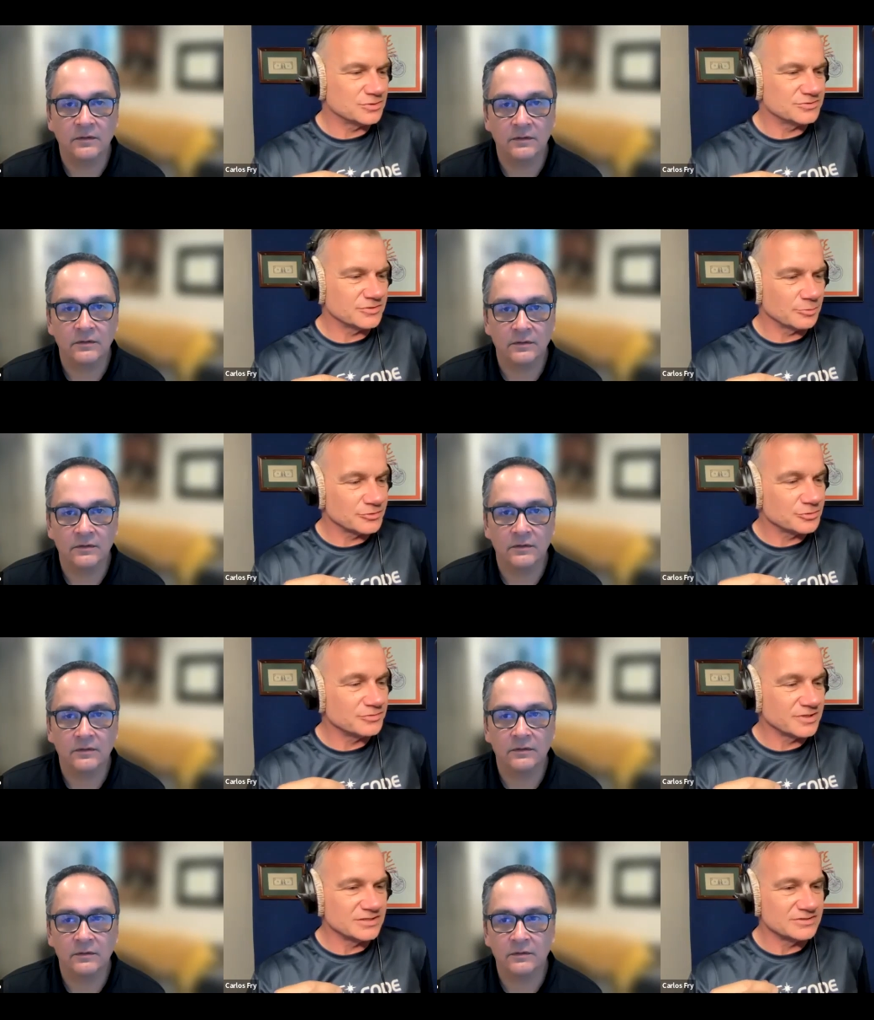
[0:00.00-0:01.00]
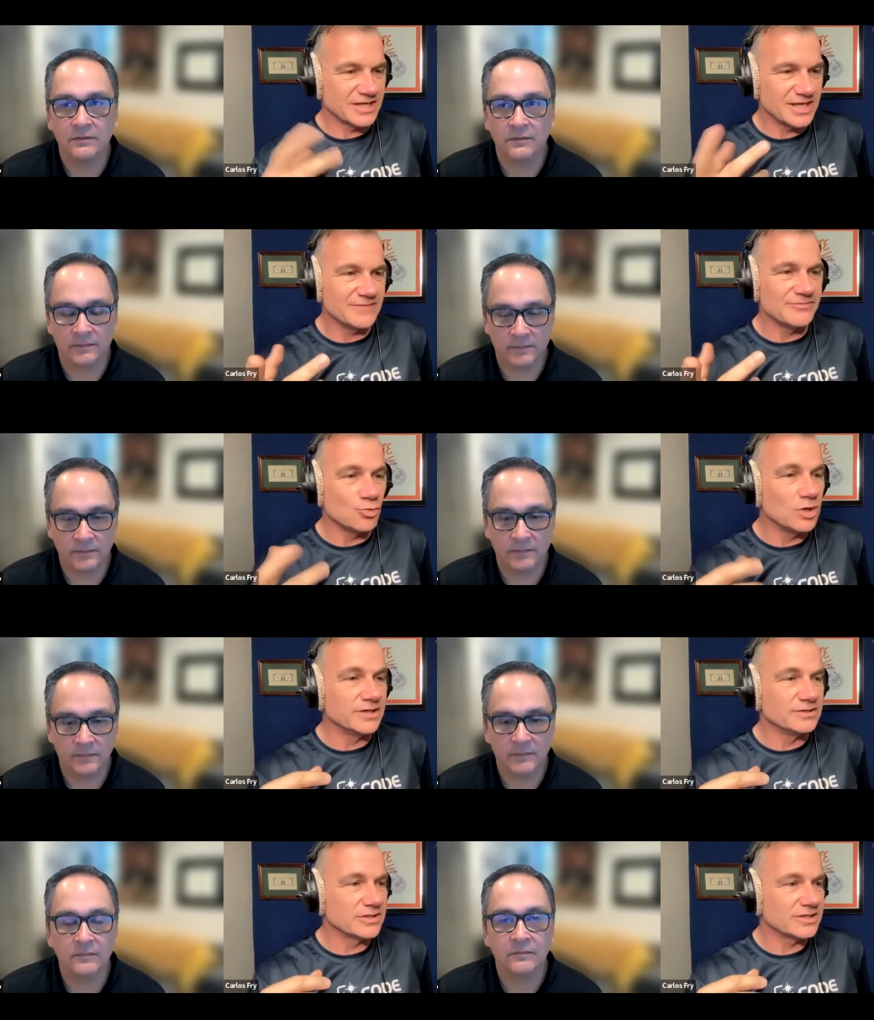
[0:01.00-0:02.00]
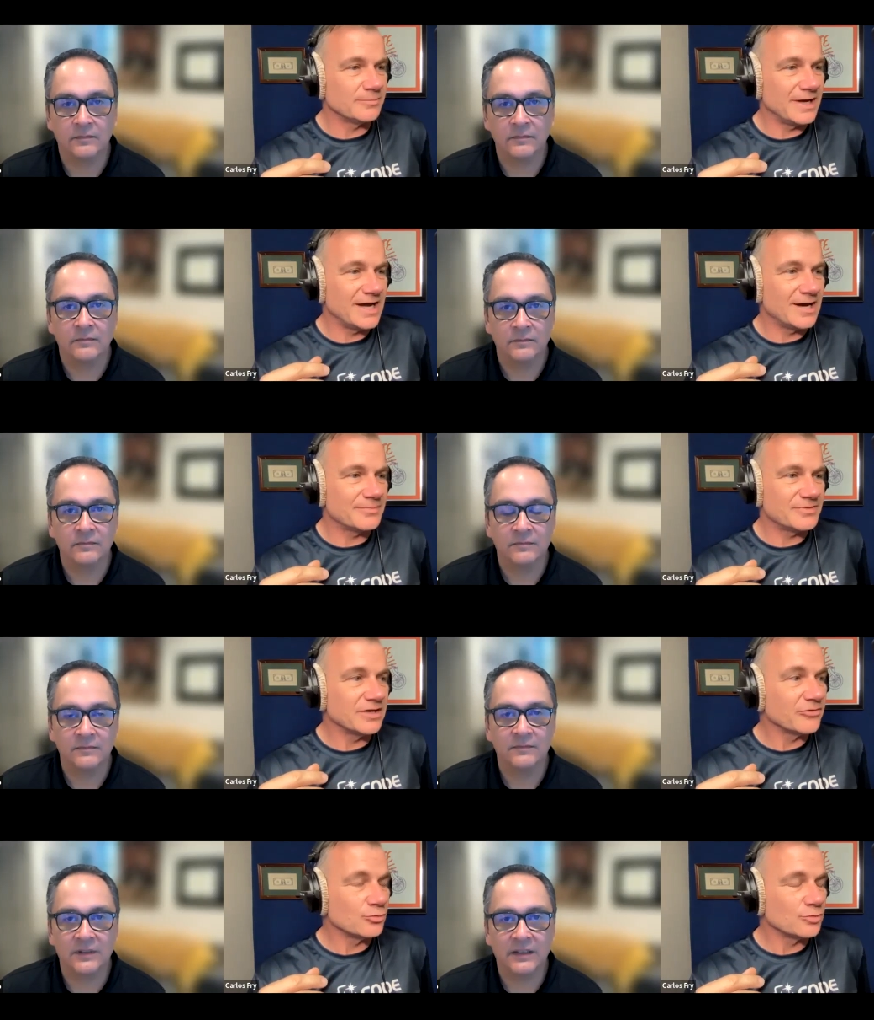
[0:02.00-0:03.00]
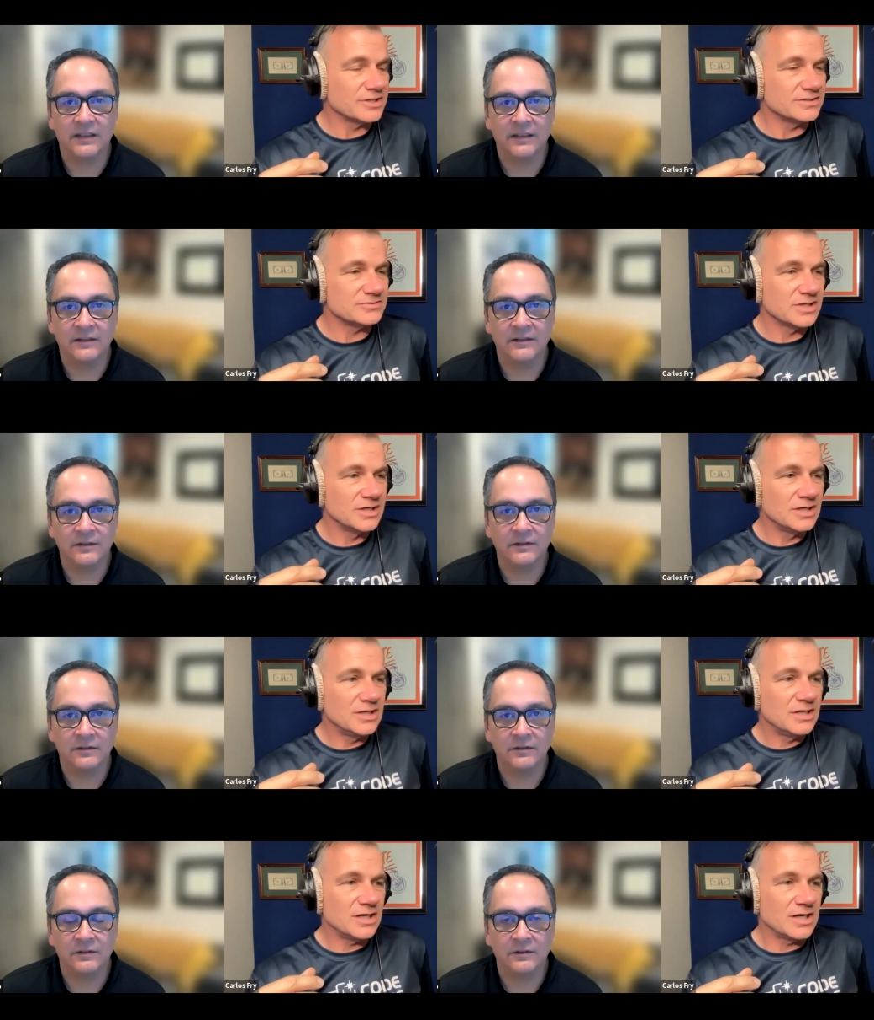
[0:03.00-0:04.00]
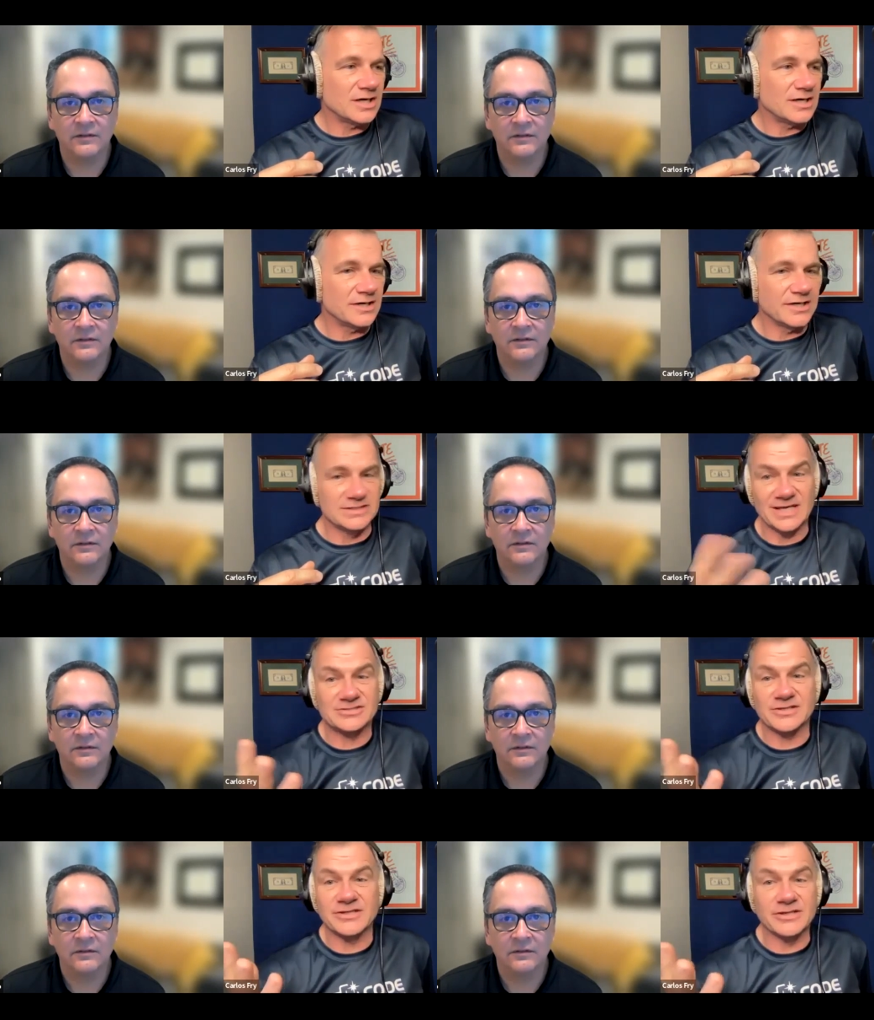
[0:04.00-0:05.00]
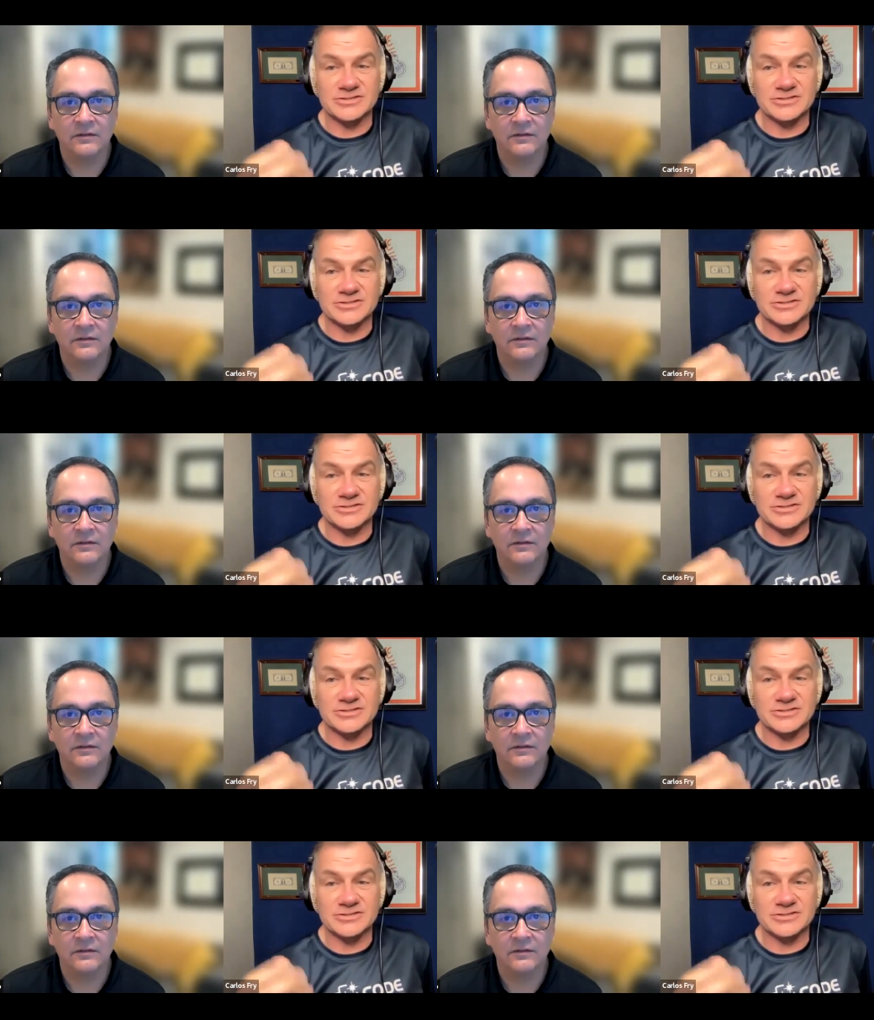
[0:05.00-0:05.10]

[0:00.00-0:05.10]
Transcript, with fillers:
Speaker 1: was there were two things, and I gave you one, look at a map. The other one is, it's actually in the